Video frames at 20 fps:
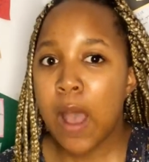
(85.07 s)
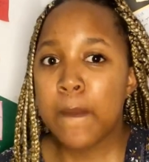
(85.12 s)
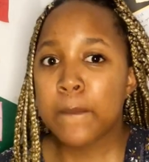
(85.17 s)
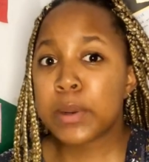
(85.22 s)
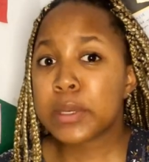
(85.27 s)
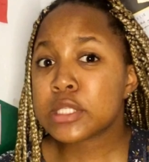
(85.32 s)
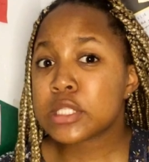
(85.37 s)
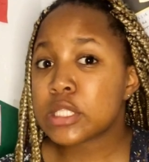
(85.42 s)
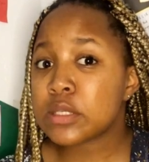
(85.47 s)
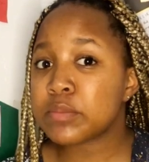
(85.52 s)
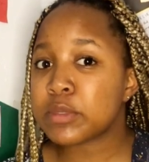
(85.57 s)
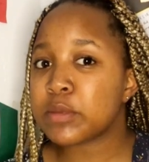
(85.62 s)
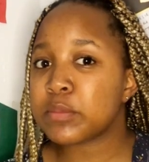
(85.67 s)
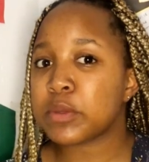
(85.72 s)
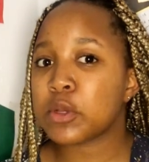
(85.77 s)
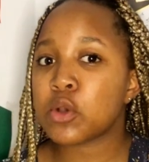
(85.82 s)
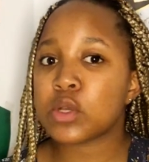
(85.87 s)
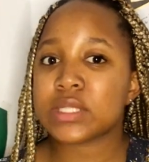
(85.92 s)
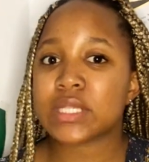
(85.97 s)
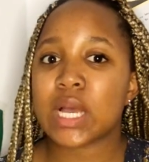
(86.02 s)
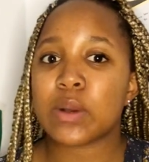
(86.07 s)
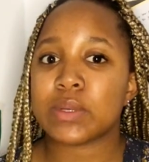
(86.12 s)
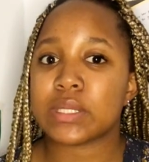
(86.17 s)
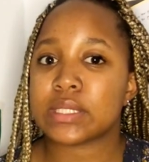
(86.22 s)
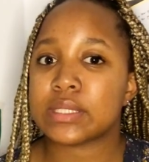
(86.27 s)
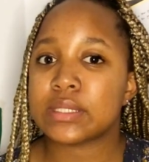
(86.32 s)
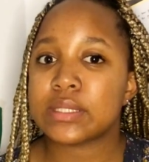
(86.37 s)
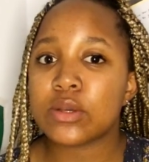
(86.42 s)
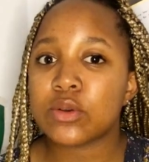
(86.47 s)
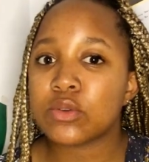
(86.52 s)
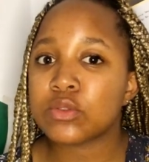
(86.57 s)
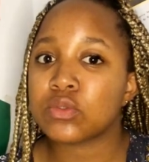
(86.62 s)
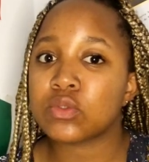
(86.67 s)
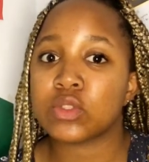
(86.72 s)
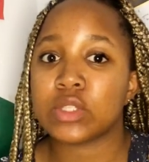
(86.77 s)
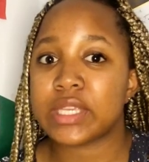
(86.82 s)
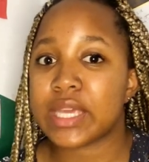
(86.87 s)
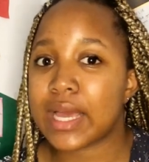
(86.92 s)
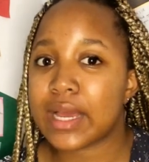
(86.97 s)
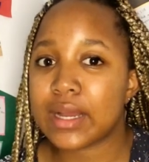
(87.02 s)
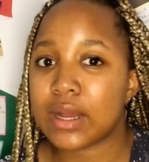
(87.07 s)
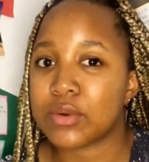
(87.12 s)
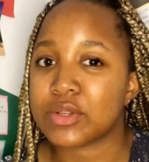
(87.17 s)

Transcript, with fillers: Possibly because I was still young,